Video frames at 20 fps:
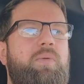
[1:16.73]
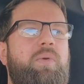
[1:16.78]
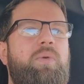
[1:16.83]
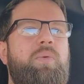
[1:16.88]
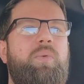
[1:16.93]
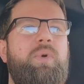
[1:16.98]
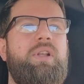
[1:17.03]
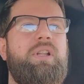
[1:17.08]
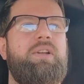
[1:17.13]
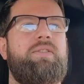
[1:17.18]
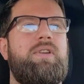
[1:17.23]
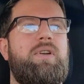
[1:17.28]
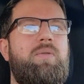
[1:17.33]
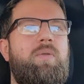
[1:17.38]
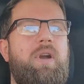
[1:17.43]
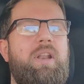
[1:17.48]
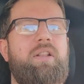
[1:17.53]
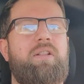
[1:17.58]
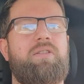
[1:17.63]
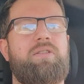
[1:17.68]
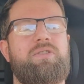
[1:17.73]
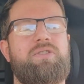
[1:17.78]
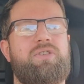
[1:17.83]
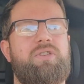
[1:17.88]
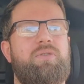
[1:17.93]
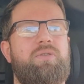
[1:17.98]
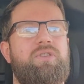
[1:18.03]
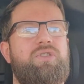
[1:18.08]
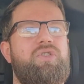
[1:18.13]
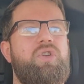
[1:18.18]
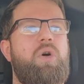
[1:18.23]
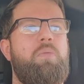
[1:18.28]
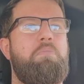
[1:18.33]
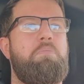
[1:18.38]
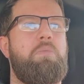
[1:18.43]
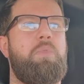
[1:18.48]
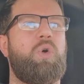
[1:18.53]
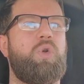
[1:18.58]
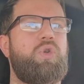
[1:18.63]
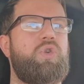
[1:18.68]
We live in a rental, so there's not
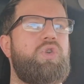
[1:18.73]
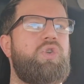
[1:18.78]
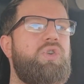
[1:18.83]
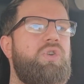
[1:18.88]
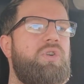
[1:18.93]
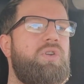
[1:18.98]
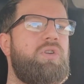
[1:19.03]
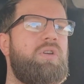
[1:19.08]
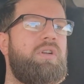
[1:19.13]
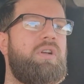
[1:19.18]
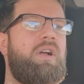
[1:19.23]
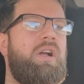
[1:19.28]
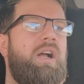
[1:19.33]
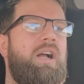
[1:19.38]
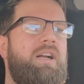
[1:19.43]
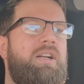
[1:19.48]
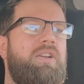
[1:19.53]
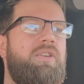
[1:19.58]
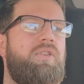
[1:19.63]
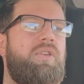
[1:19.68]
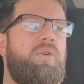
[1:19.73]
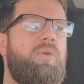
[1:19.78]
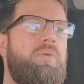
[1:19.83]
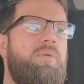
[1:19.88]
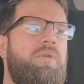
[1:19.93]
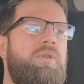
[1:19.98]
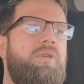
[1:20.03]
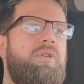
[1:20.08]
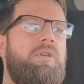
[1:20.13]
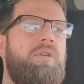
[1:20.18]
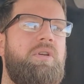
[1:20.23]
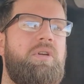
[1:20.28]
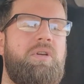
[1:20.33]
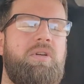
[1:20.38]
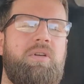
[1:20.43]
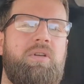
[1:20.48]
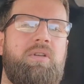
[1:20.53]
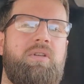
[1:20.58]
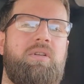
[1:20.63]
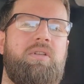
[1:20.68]
much I can do
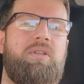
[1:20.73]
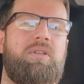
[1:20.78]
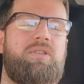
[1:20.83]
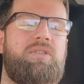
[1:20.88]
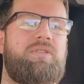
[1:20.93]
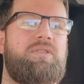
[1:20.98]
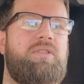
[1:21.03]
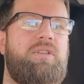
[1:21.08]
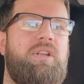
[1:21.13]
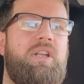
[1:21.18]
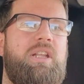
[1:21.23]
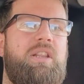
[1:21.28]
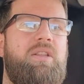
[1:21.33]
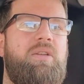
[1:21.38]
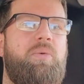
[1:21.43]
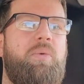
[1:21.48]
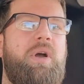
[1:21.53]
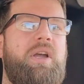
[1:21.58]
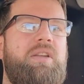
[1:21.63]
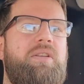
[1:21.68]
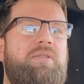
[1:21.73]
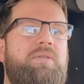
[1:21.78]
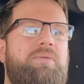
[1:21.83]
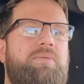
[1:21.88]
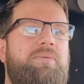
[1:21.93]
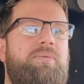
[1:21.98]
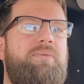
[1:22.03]
in the way of